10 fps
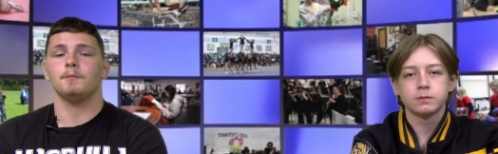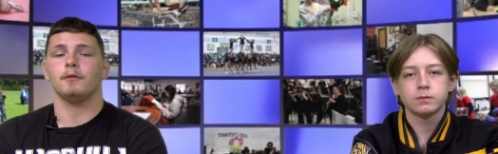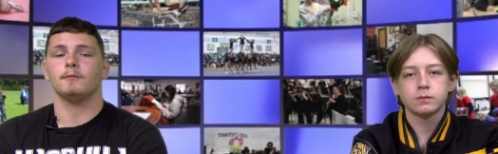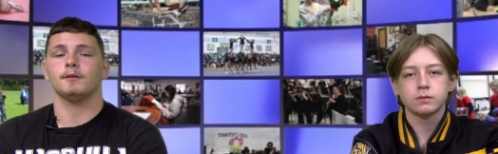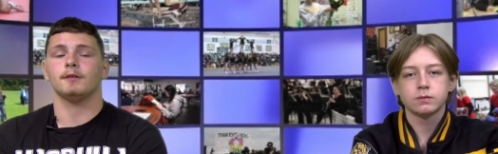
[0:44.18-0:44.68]

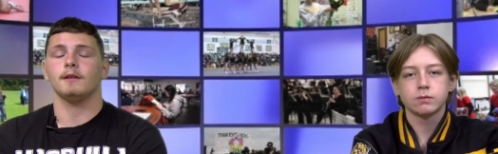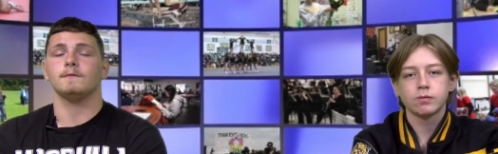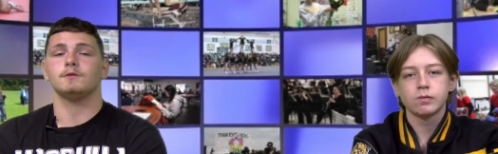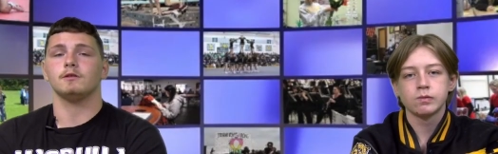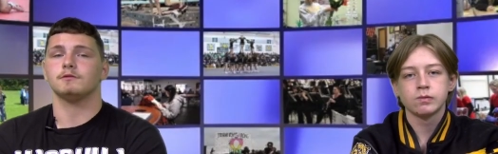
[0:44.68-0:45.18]
Speaker 1: poems that they
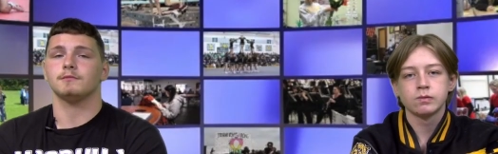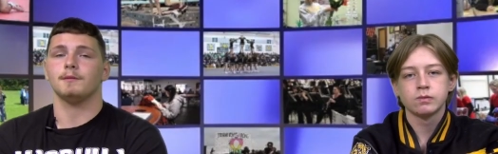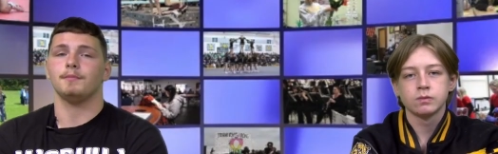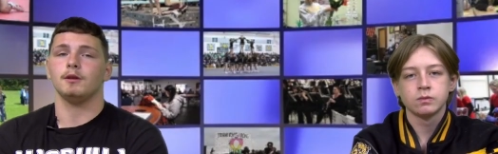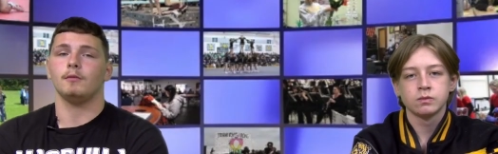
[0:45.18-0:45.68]
have chosen from
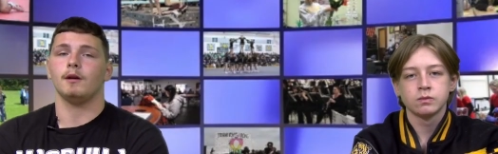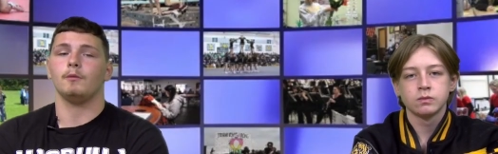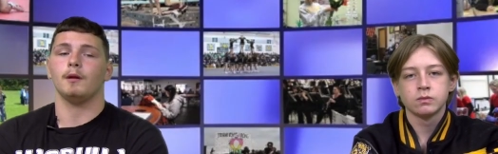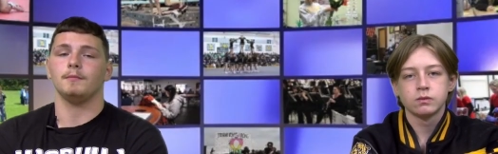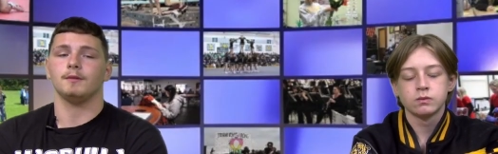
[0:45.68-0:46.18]
the P O
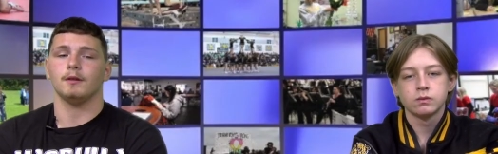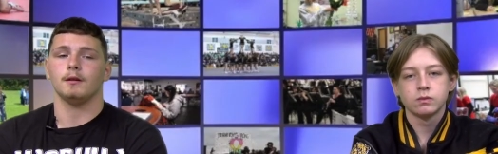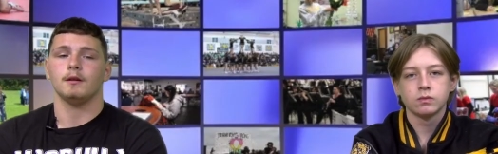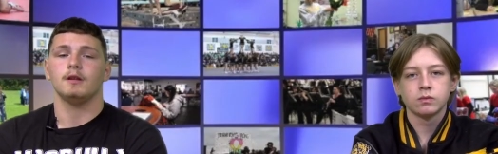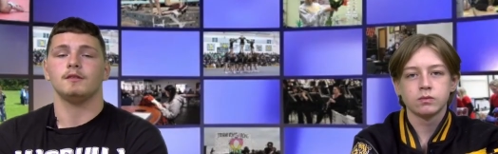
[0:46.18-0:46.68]
L
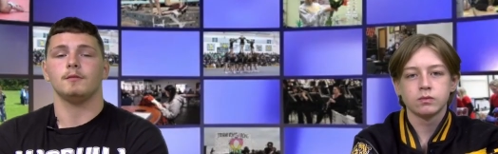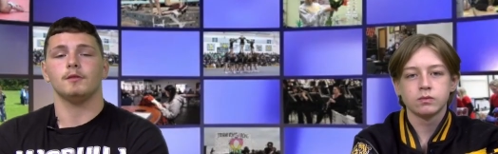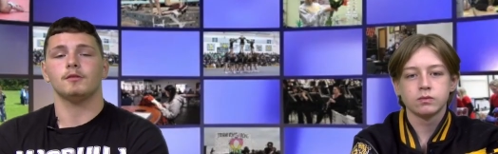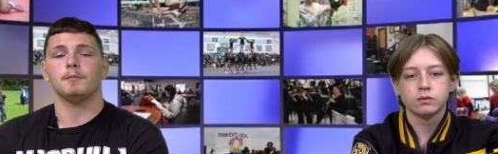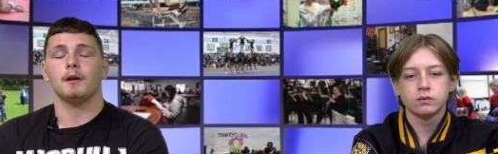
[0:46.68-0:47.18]
website. See
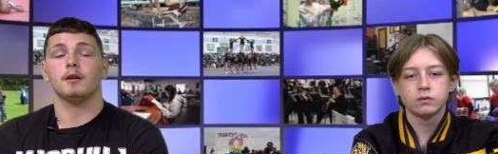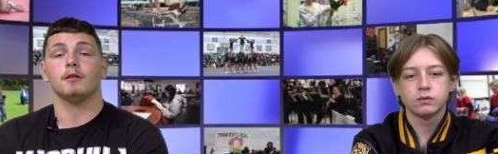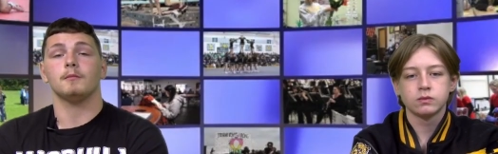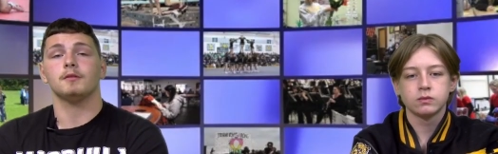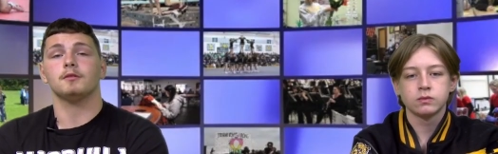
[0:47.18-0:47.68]
Mister
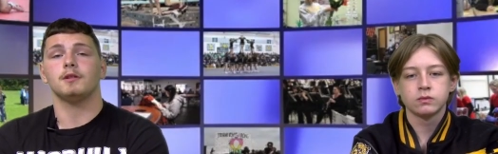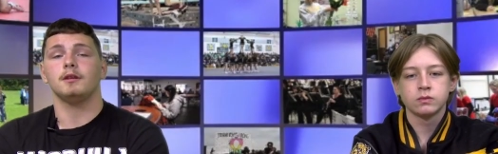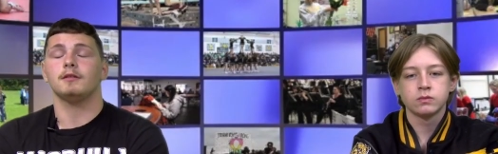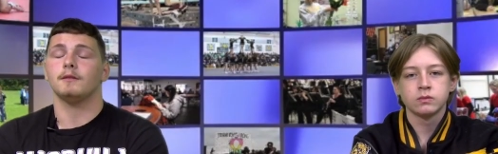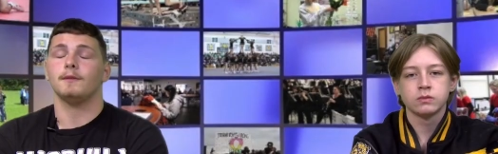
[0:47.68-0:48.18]
Baker or Mister
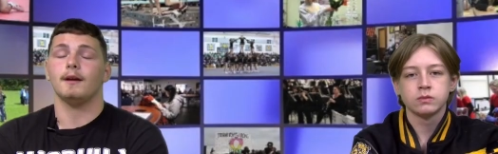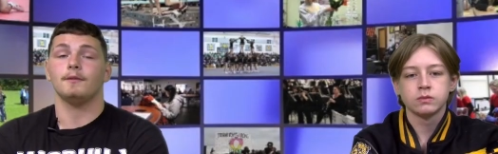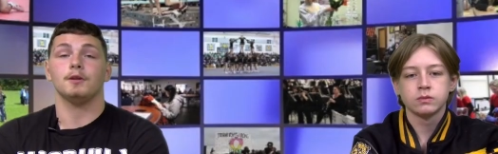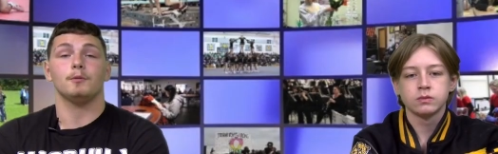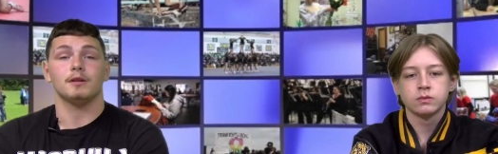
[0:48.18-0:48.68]
Keast if you
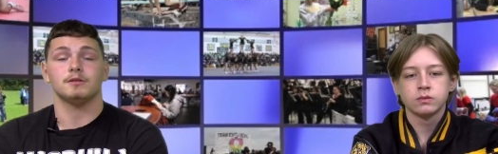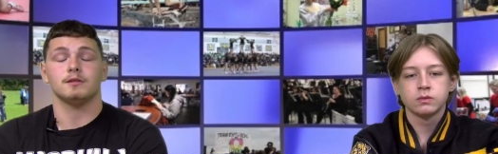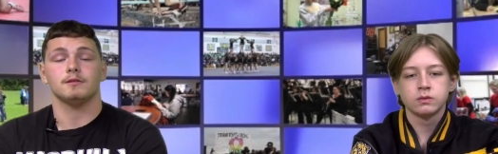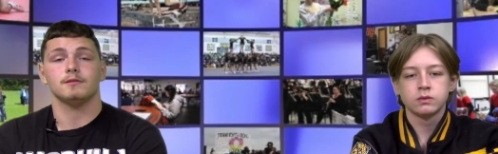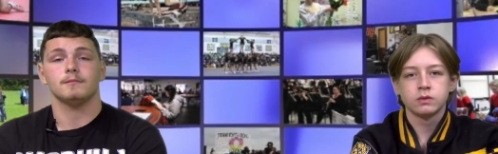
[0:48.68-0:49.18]
have any
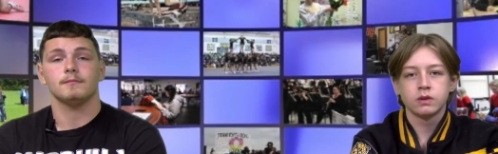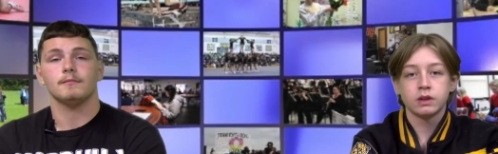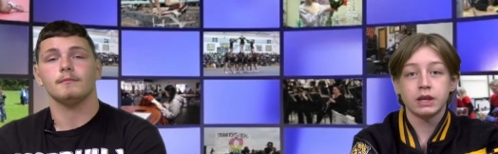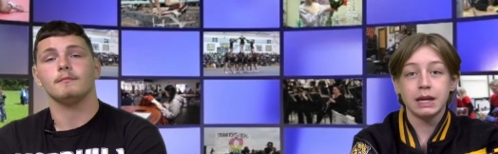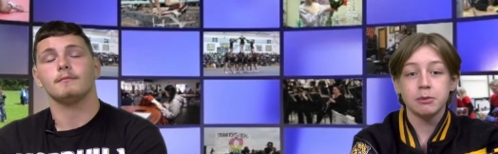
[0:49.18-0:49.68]
questions.
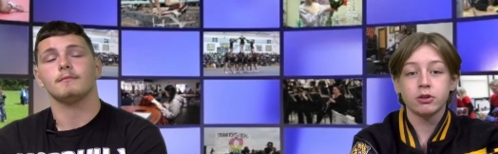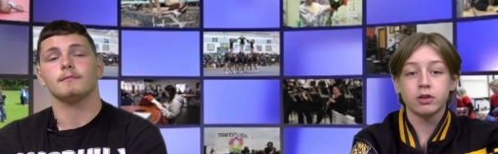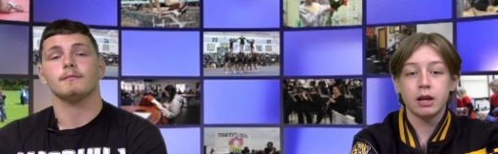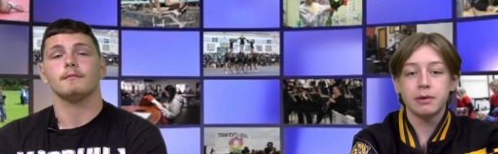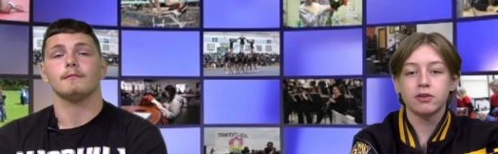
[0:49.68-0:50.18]
Gamers
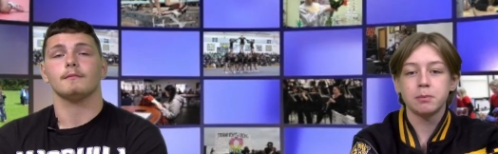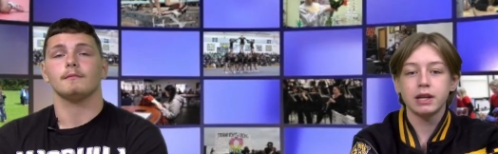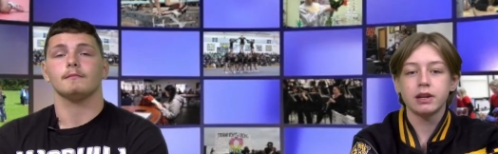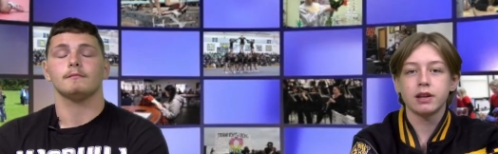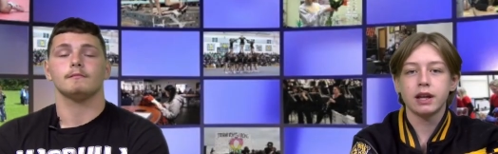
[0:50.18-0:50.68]
Club
Speaker 2: has a
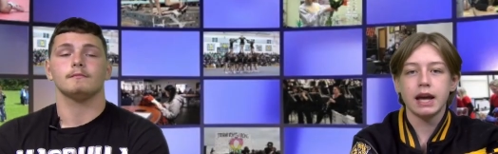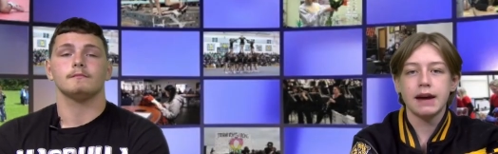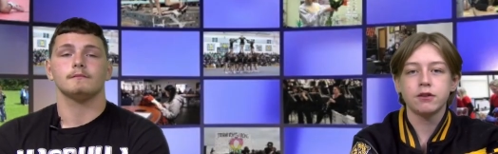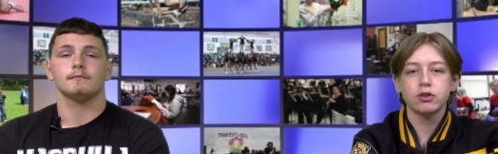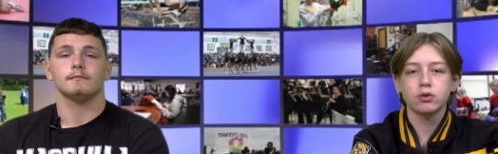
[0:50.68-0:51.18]
meeting today
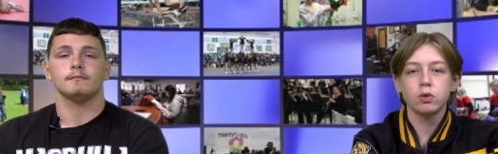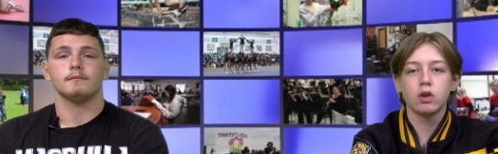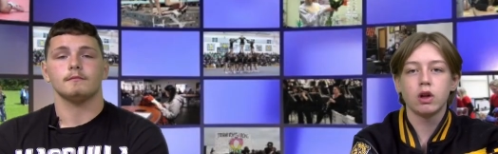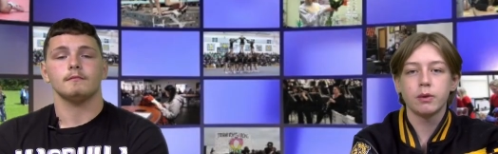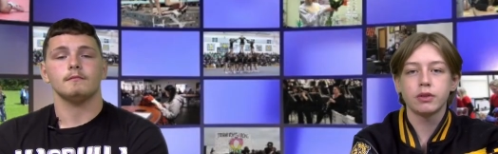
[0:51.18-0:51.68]
after
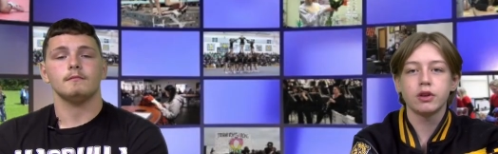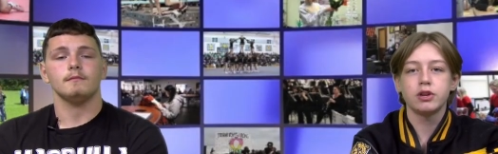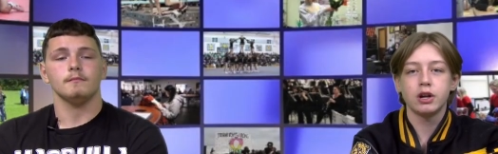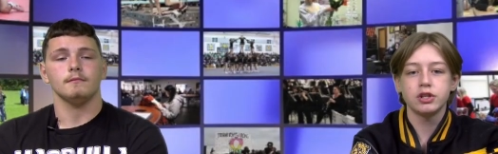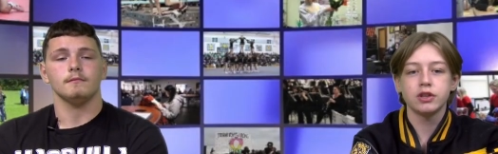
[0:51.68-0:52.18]
school along with the
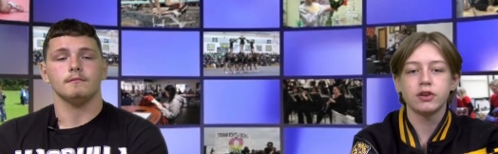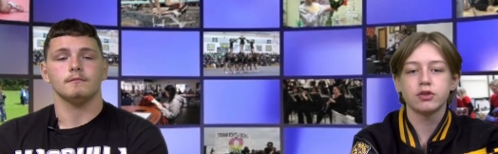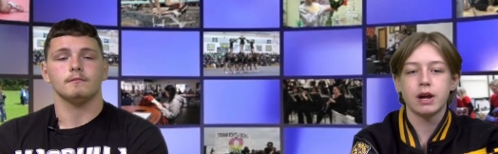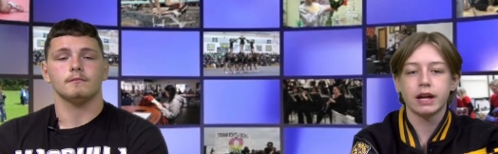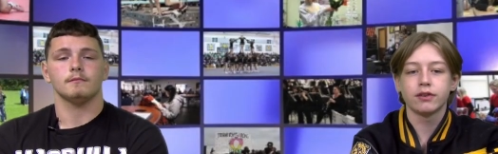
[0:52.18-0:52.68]
Dungeons
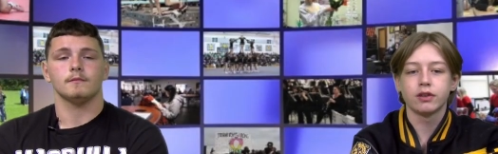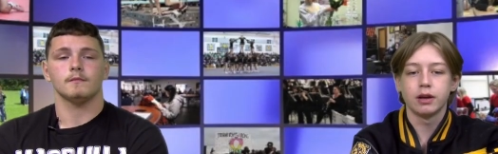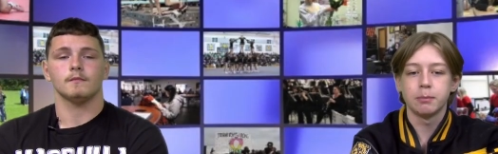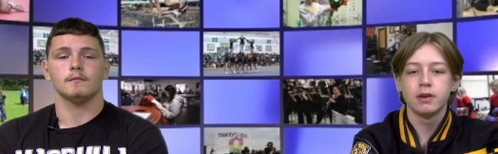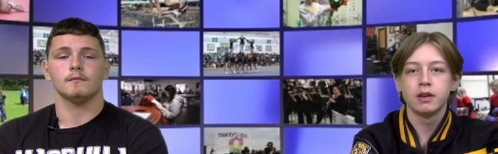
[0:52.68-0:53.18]
and Dragons
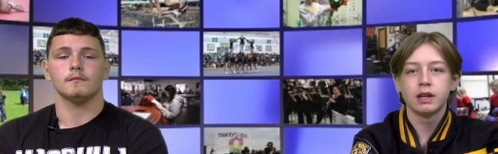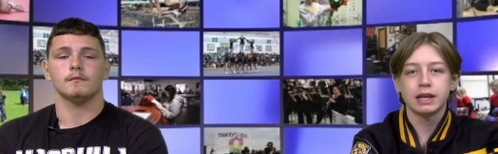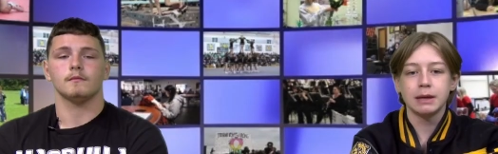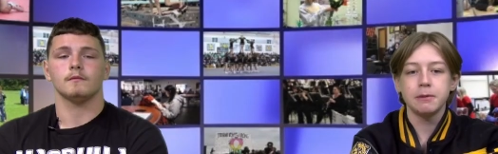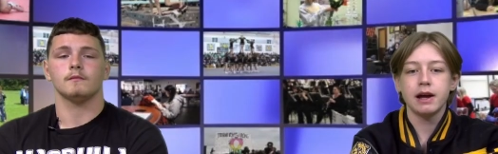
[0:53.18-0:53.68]
Club.
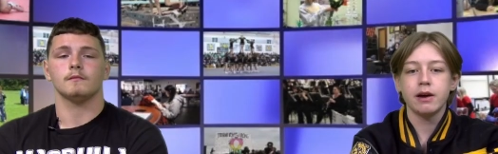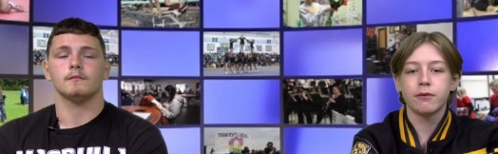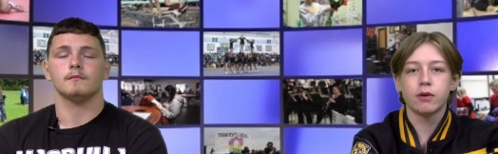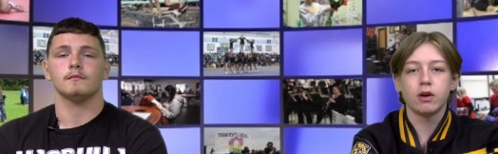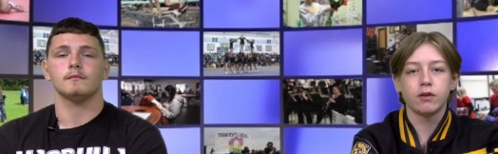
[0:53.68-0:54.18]
Keep an eye
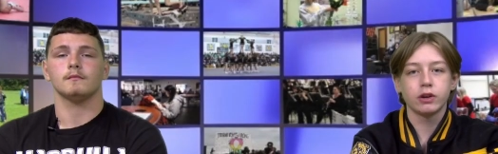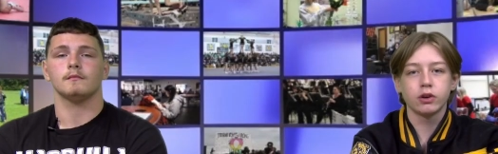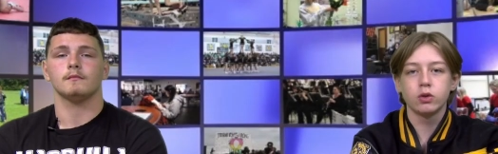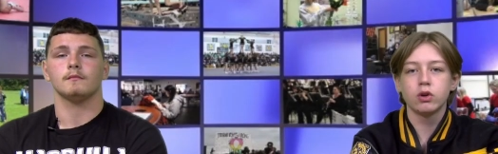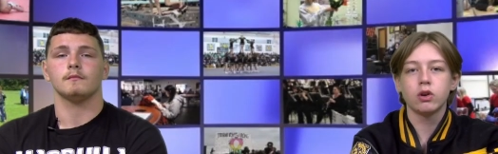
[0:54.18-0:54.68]
out for, for
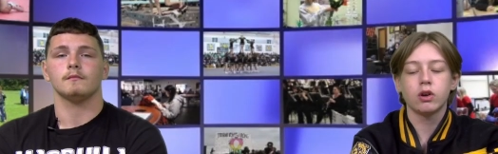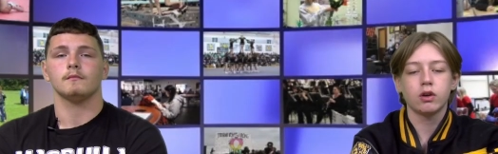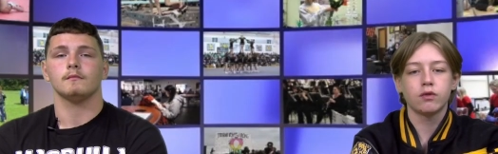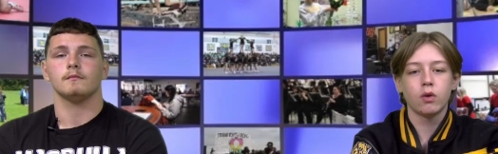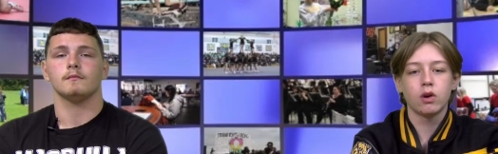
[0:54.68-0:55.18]
your Google
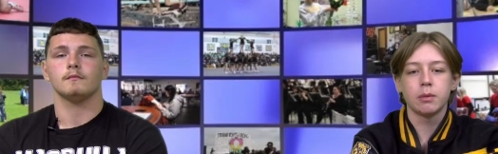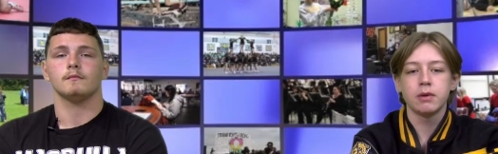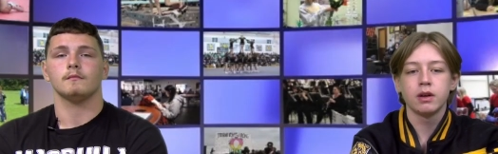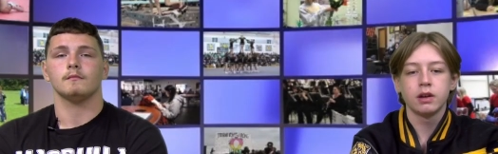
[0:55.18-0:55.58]
form